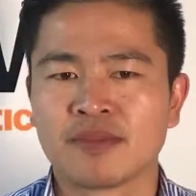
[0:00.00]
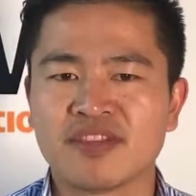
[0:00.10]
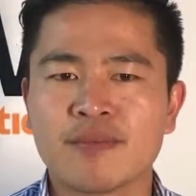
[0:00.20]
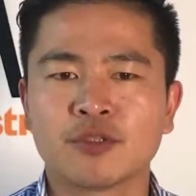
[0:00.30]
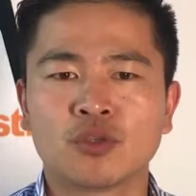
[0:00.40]

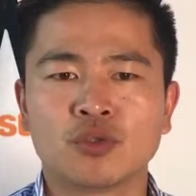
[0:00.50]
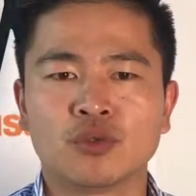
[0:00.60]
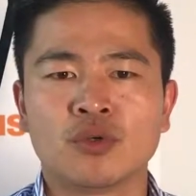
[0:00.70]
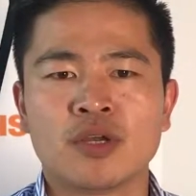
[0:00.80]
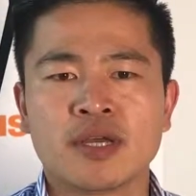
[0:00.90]
Number
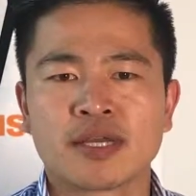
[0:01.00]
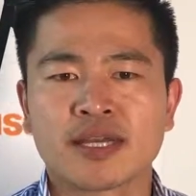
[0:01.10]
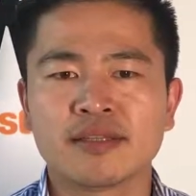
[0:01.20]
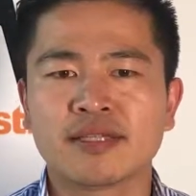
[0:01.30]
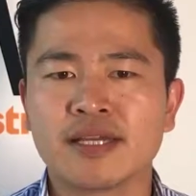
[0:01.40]
2,
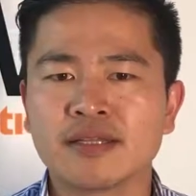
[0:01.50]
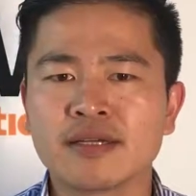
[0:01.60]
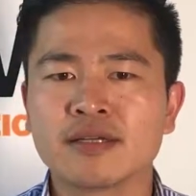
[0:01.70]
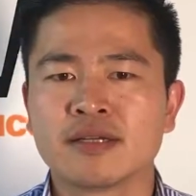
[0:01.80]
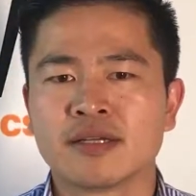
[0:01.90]

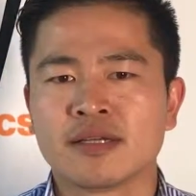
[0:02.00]
container